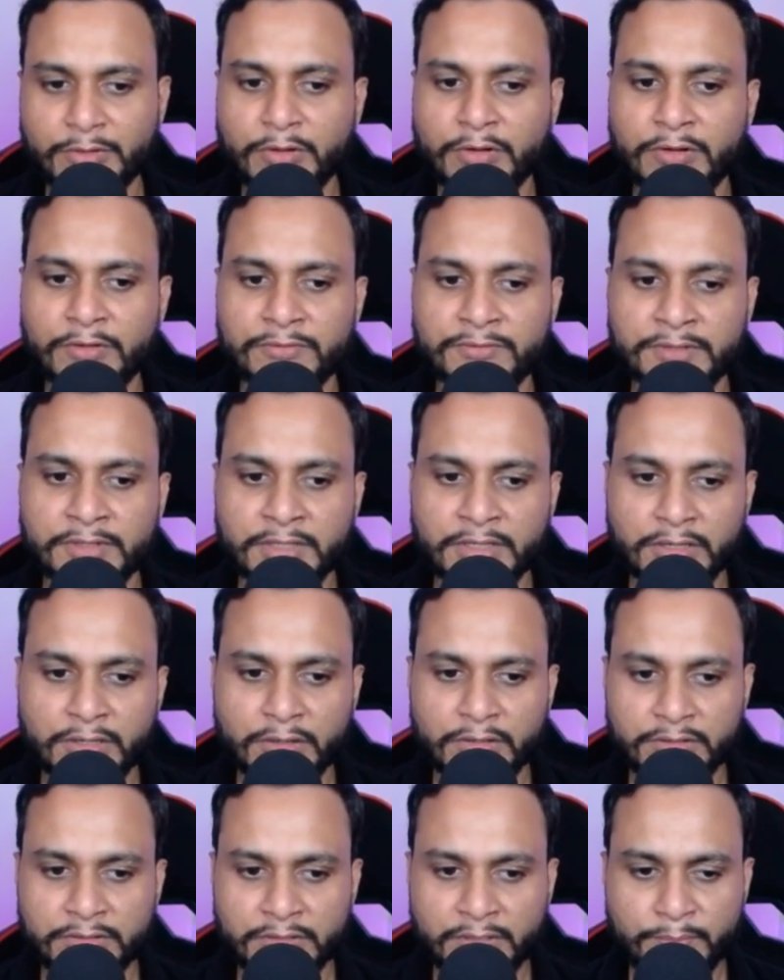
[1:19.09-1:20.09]
of
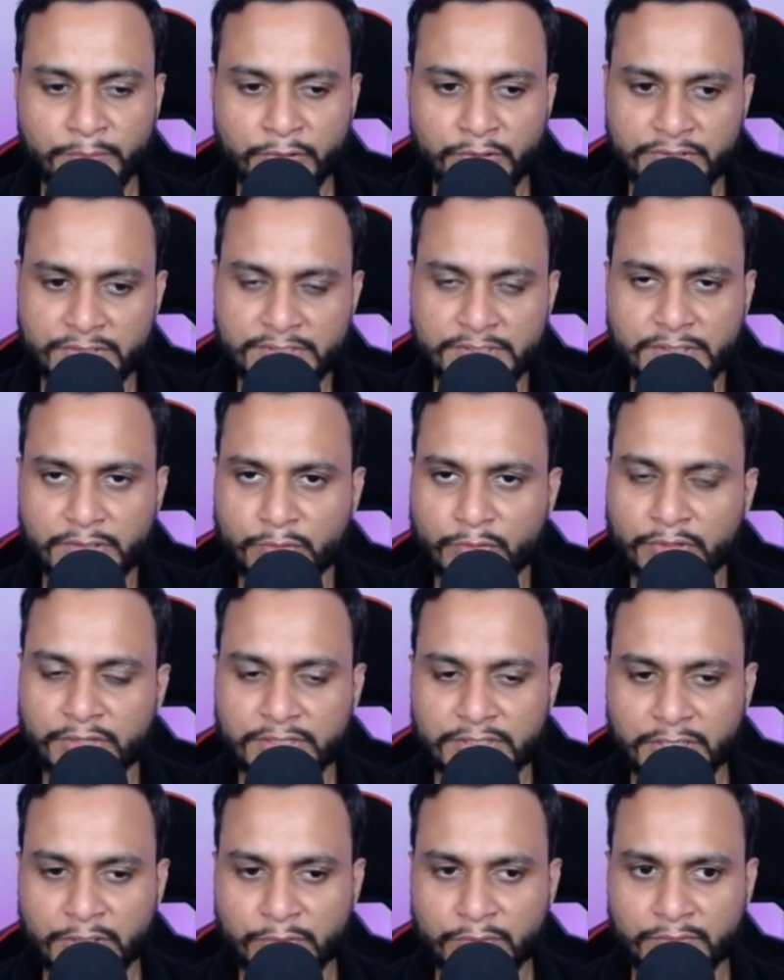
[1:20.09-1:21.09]
the processor
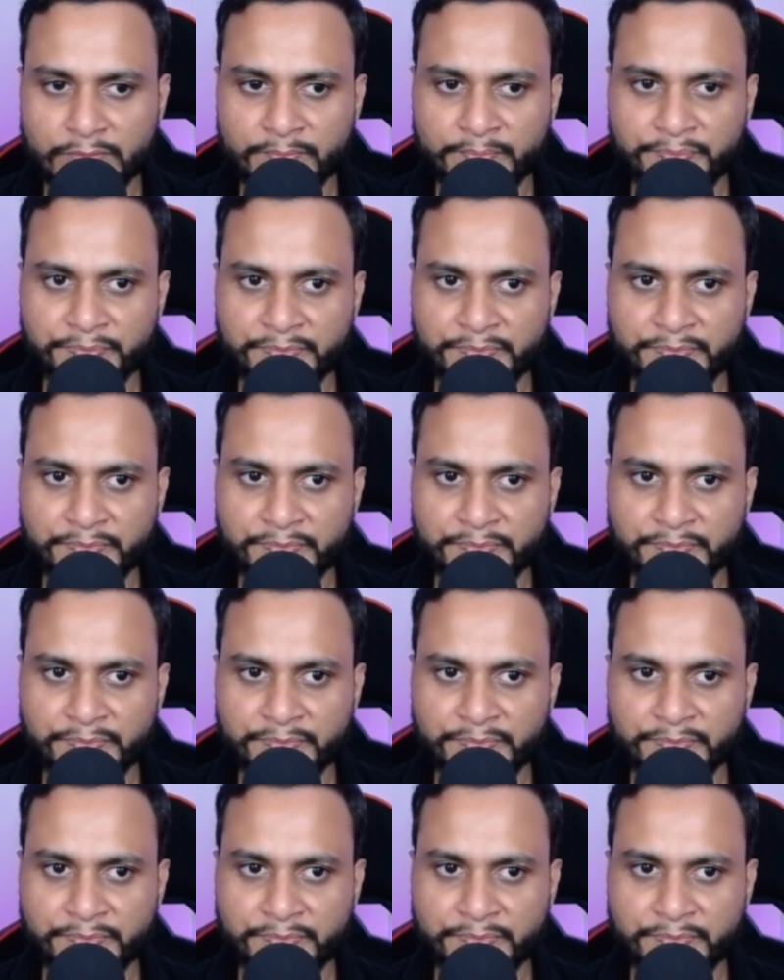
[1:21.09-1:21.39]
going down.